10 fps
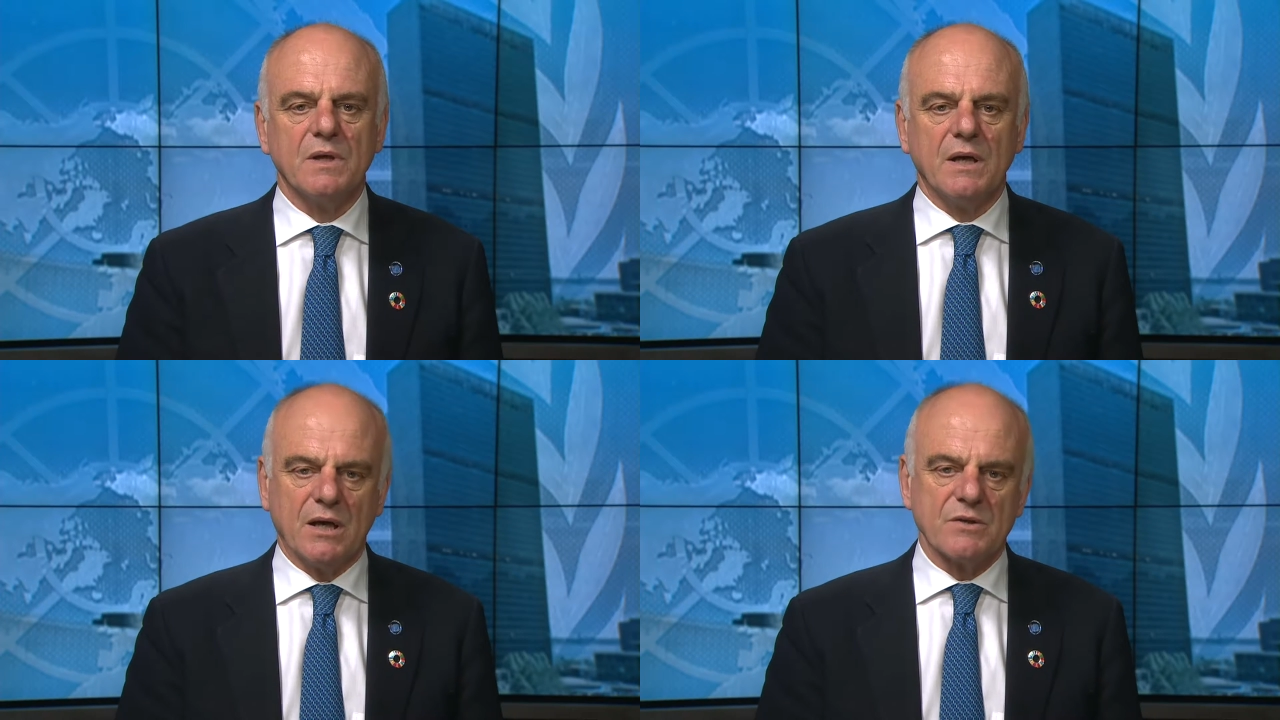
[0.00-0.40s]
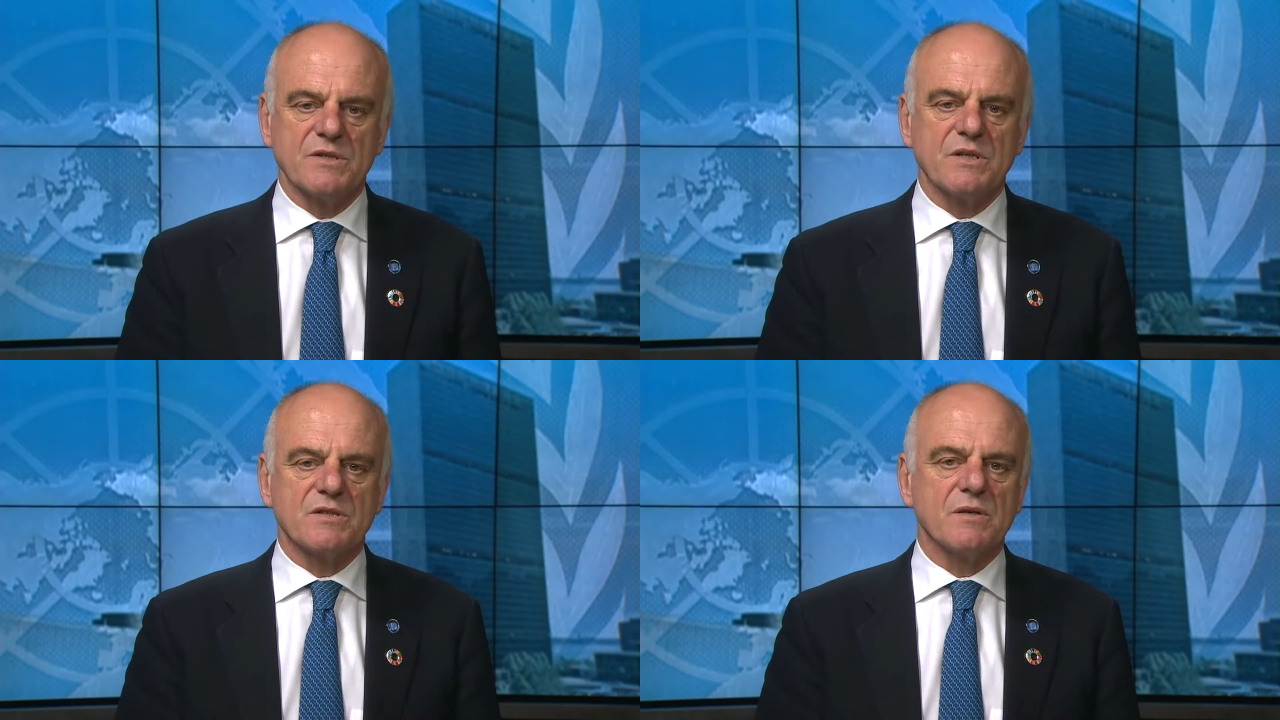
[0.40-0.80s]
Health
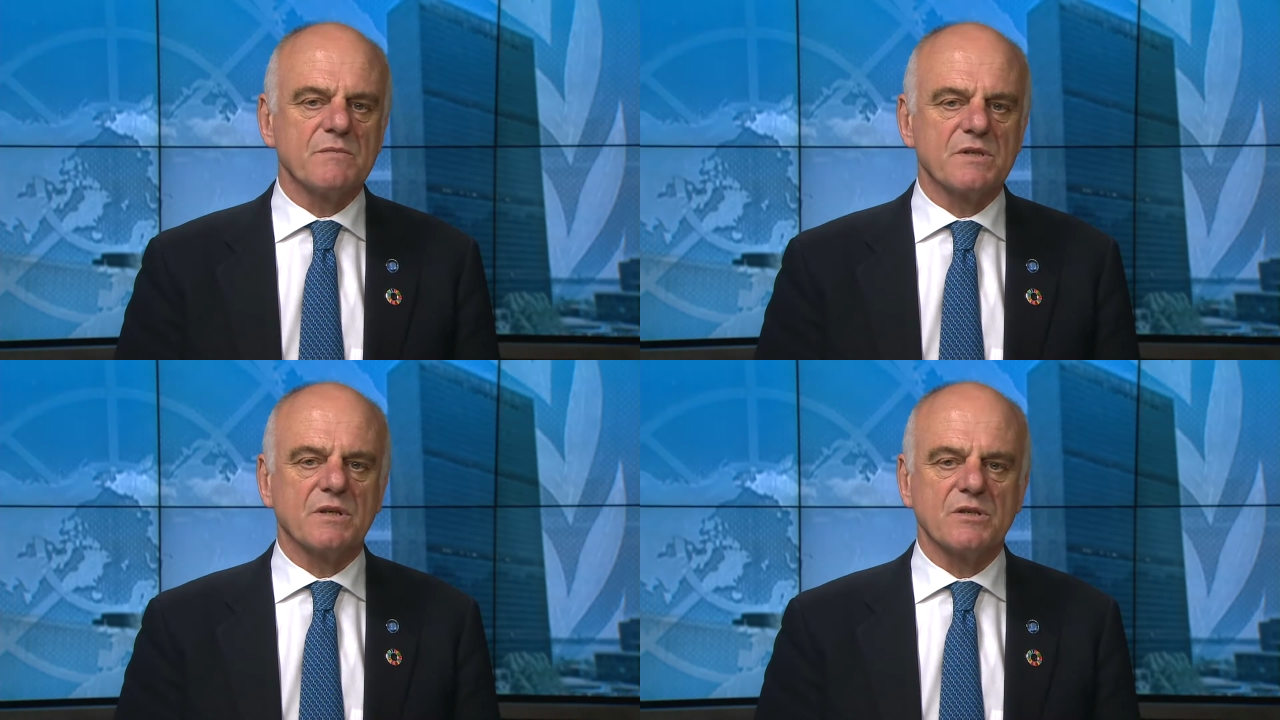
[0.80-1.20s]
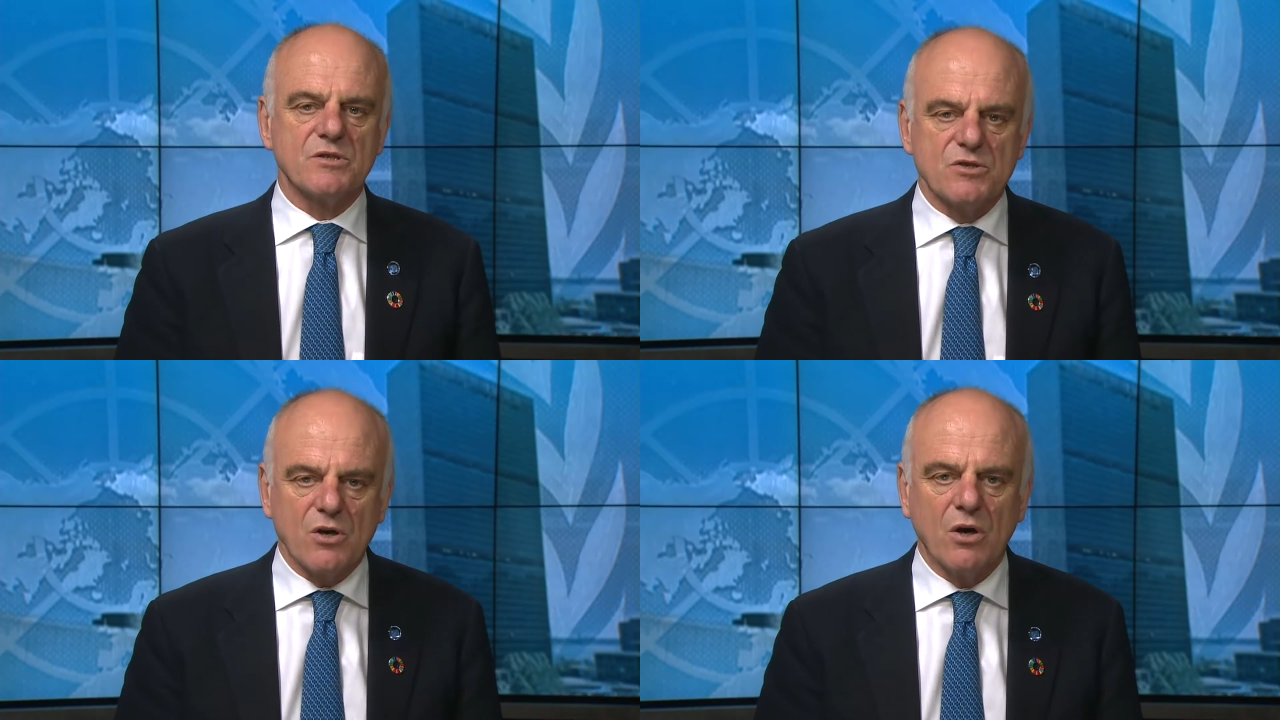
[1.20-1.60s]
systems that are
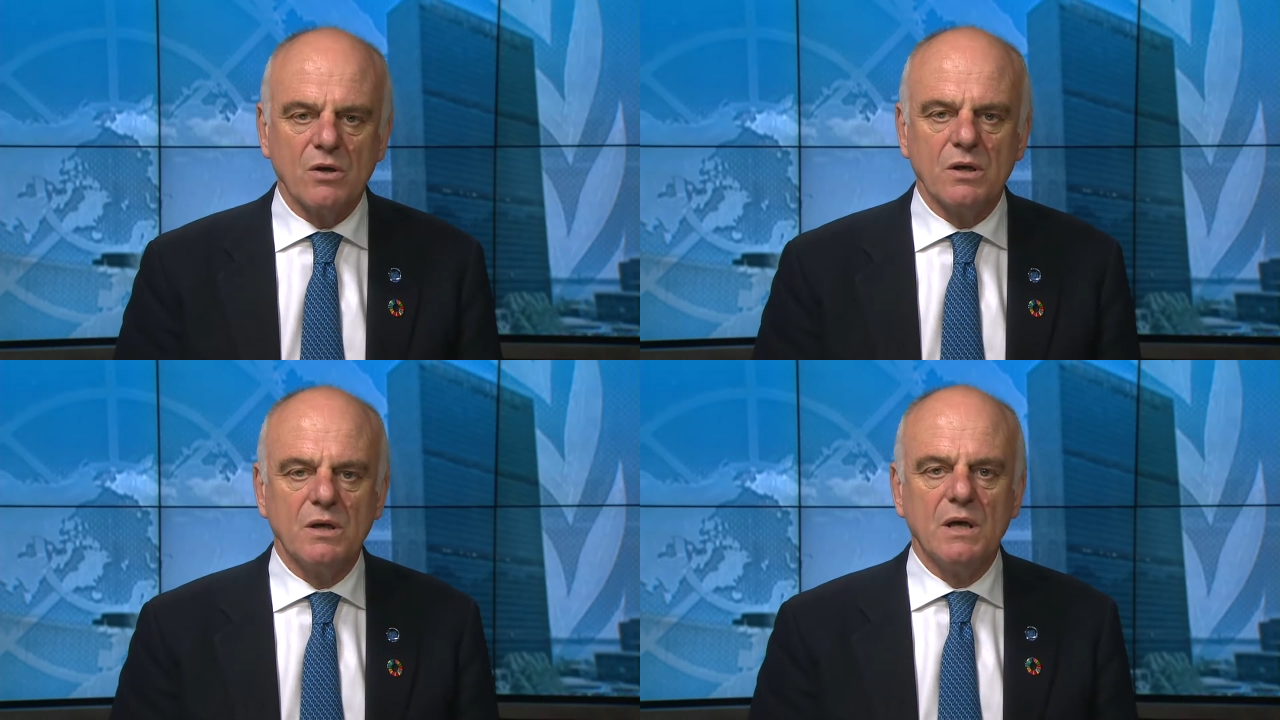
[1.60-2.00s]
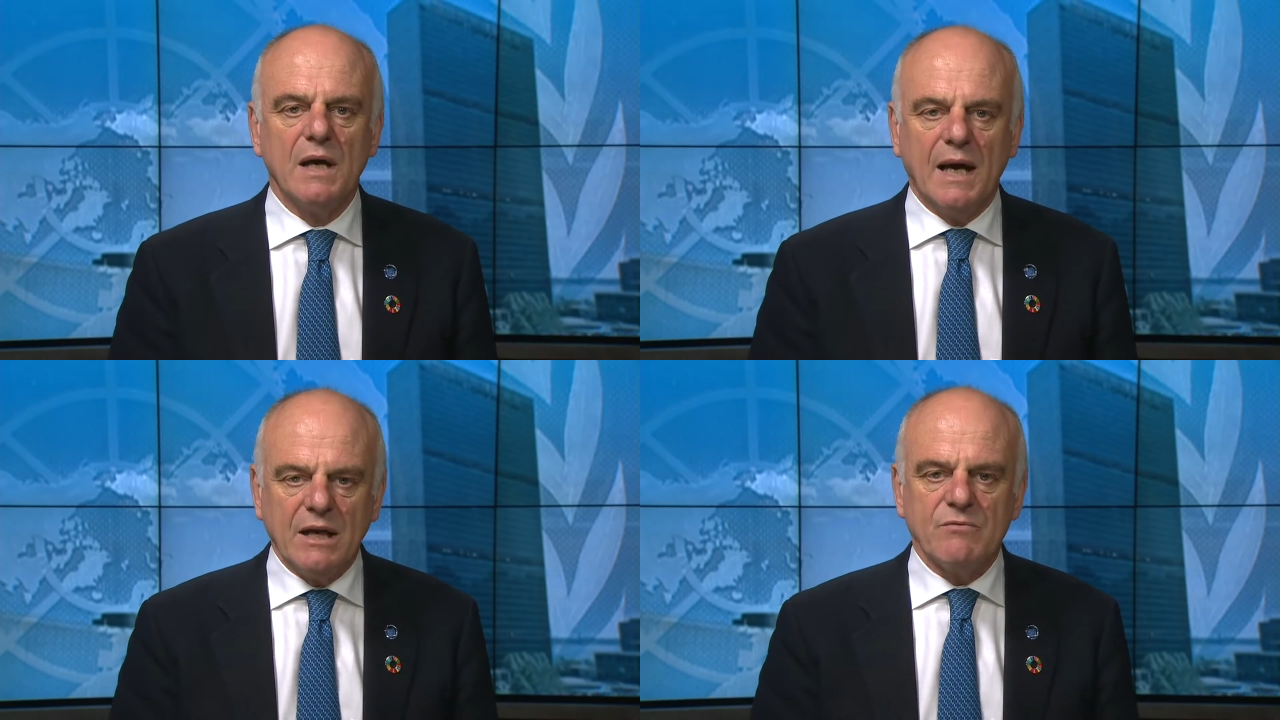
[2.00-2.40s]
strong
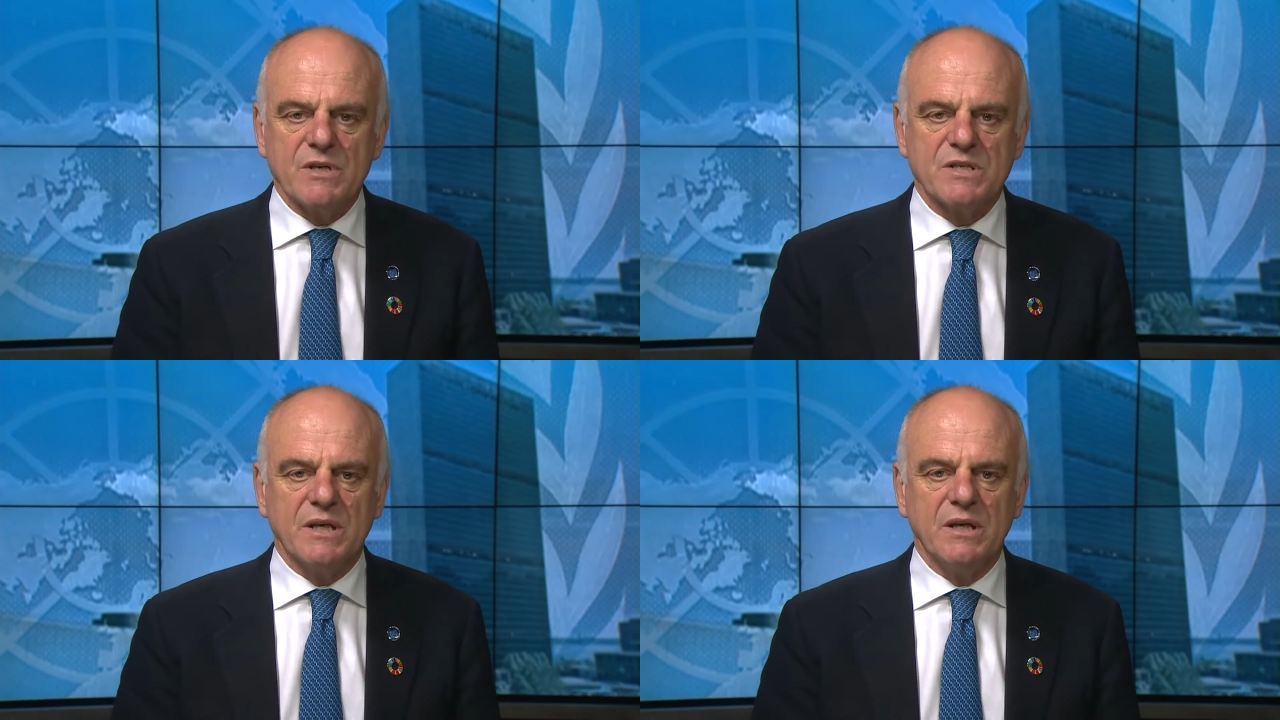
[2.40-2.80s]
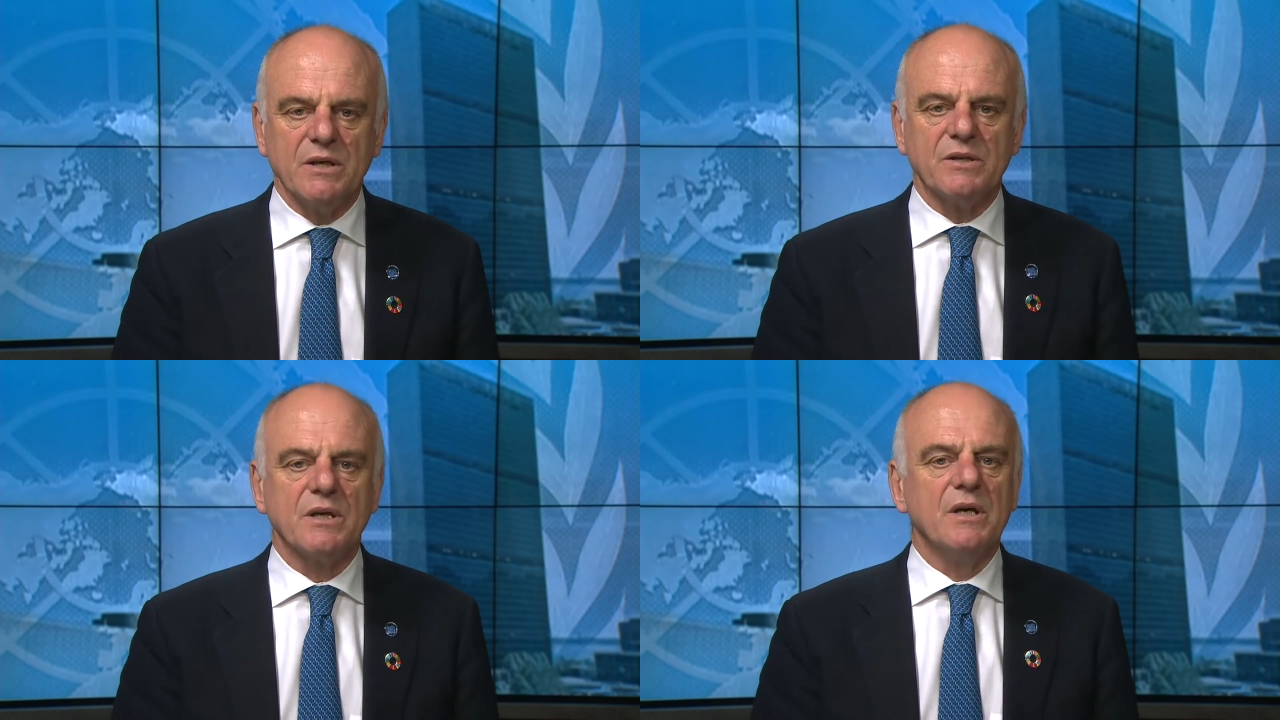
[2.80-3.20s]
and
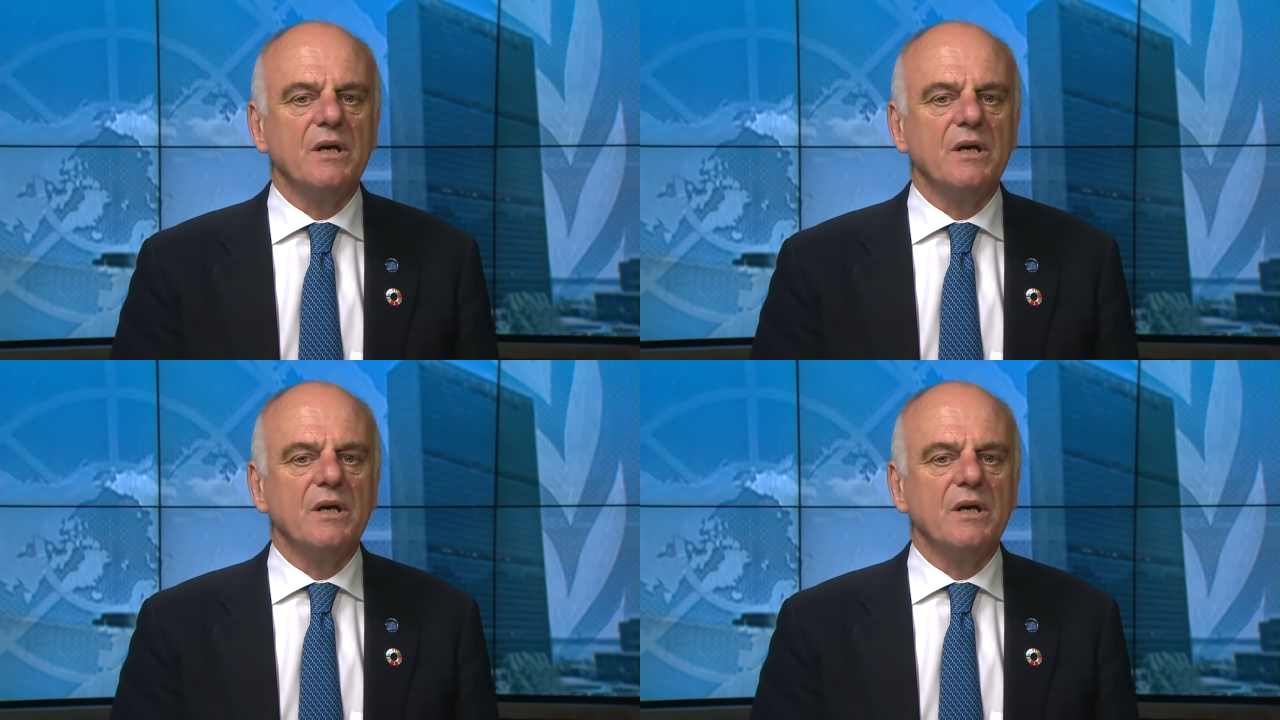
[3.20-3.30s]
resilient